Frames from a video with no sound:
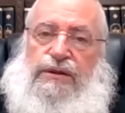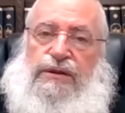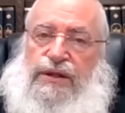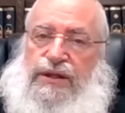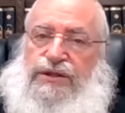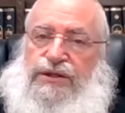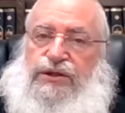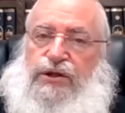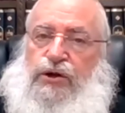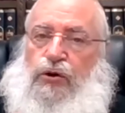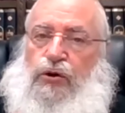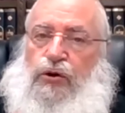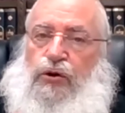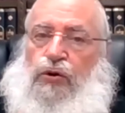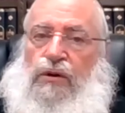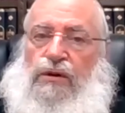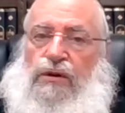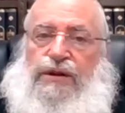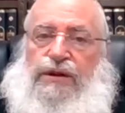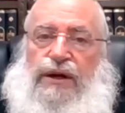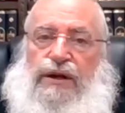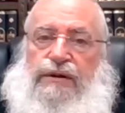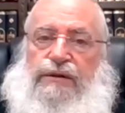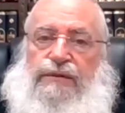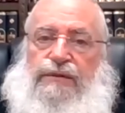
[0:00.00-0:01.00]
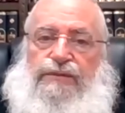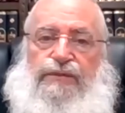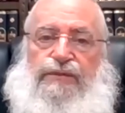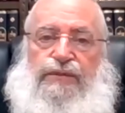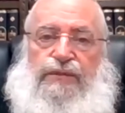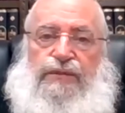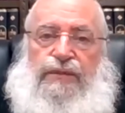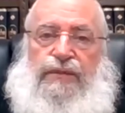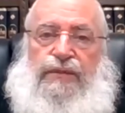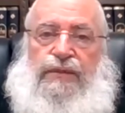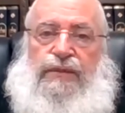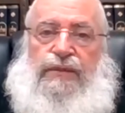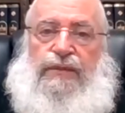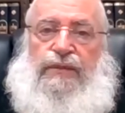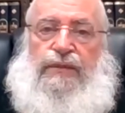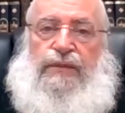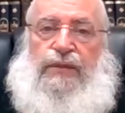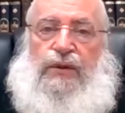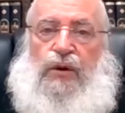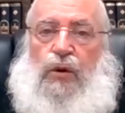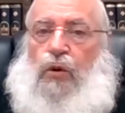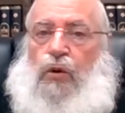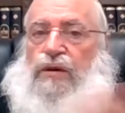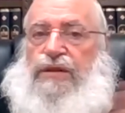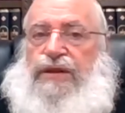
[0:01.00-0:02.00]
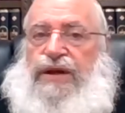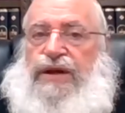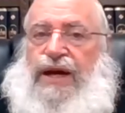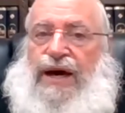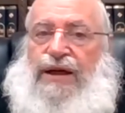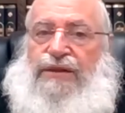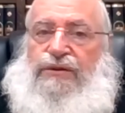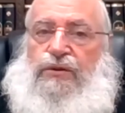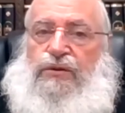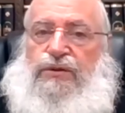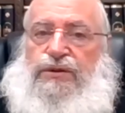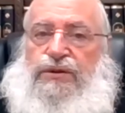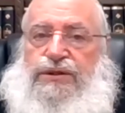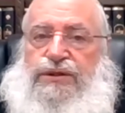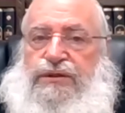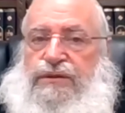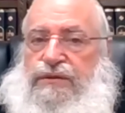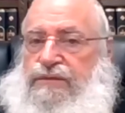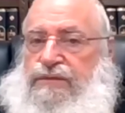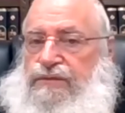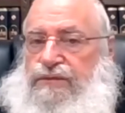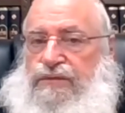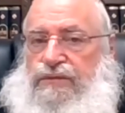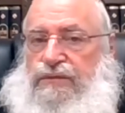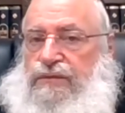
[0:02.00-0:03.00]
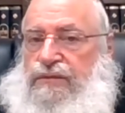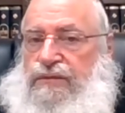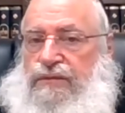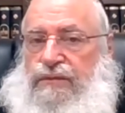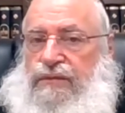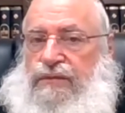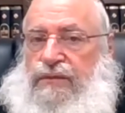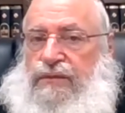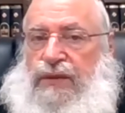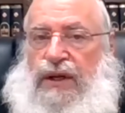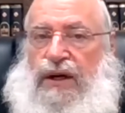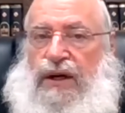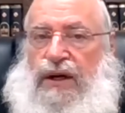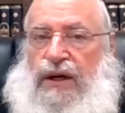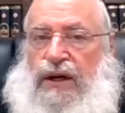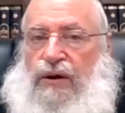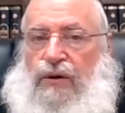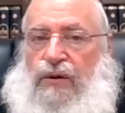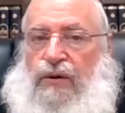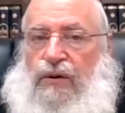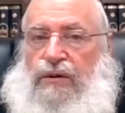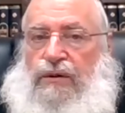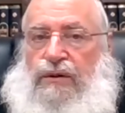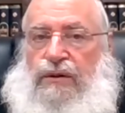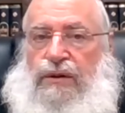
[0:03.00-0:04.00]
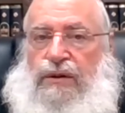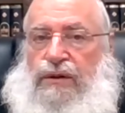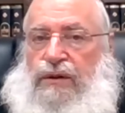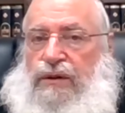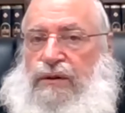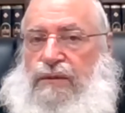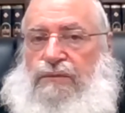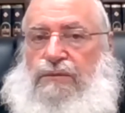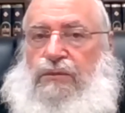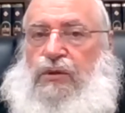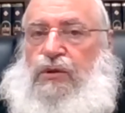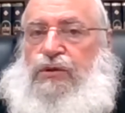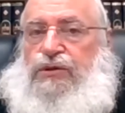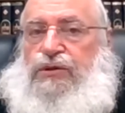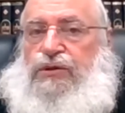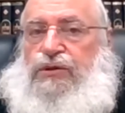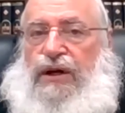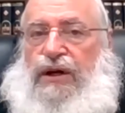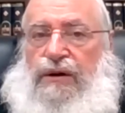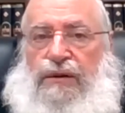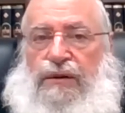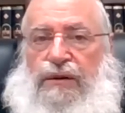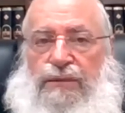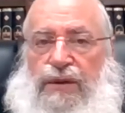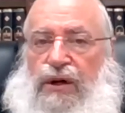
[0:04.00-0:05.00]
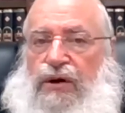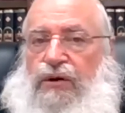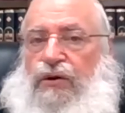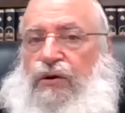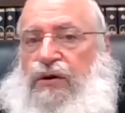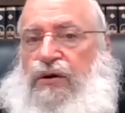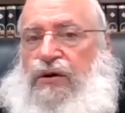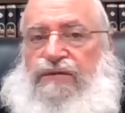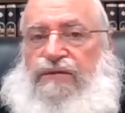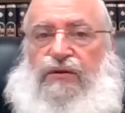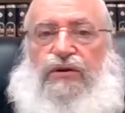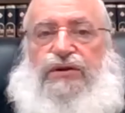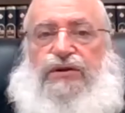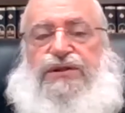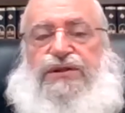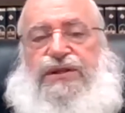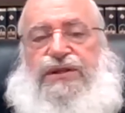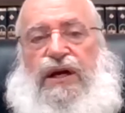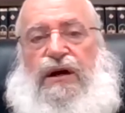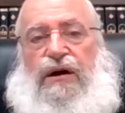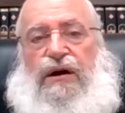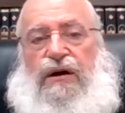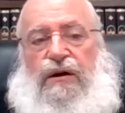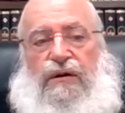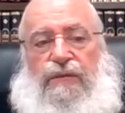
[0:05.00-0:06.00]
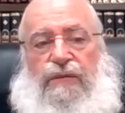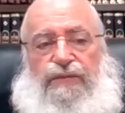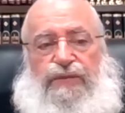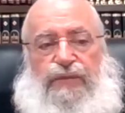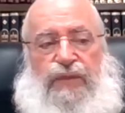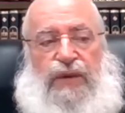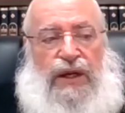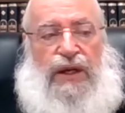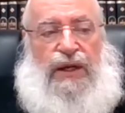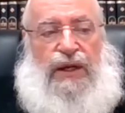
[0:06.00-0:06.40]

this girl, then all the others are mutar, b'kroi voiseha.